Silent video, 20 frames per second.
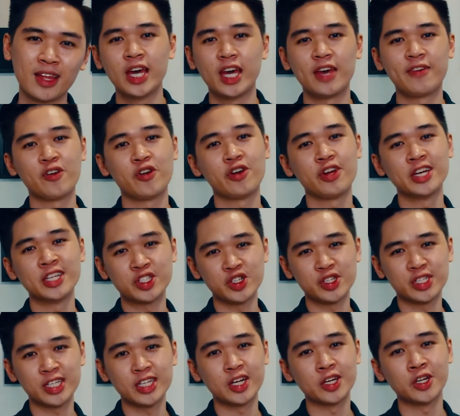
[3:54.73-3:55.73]
If you're
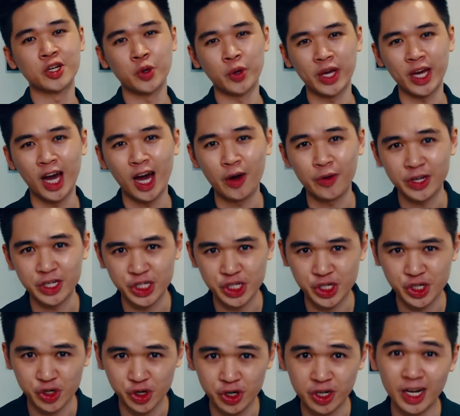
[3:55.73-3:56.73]
interested in knowing how a
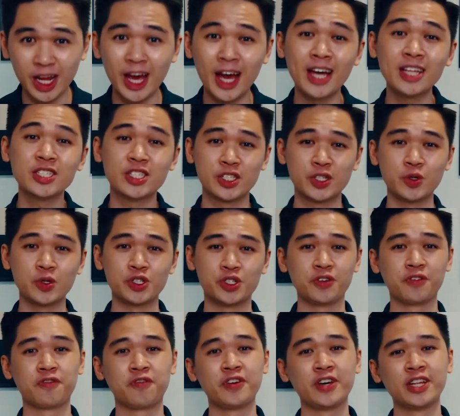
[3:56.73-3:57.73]
shirt and suit
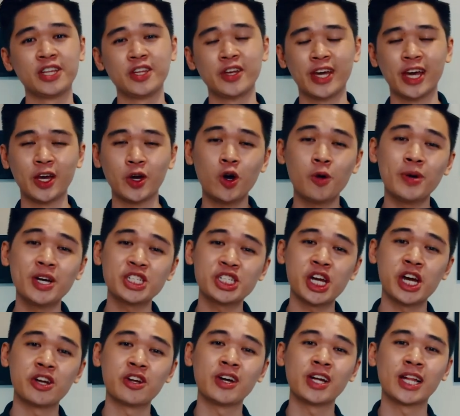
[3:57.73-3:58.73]
should fit, you can go on my
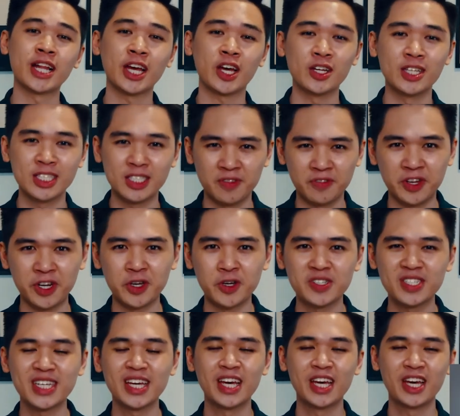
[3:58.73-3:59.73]
channel and click on these videos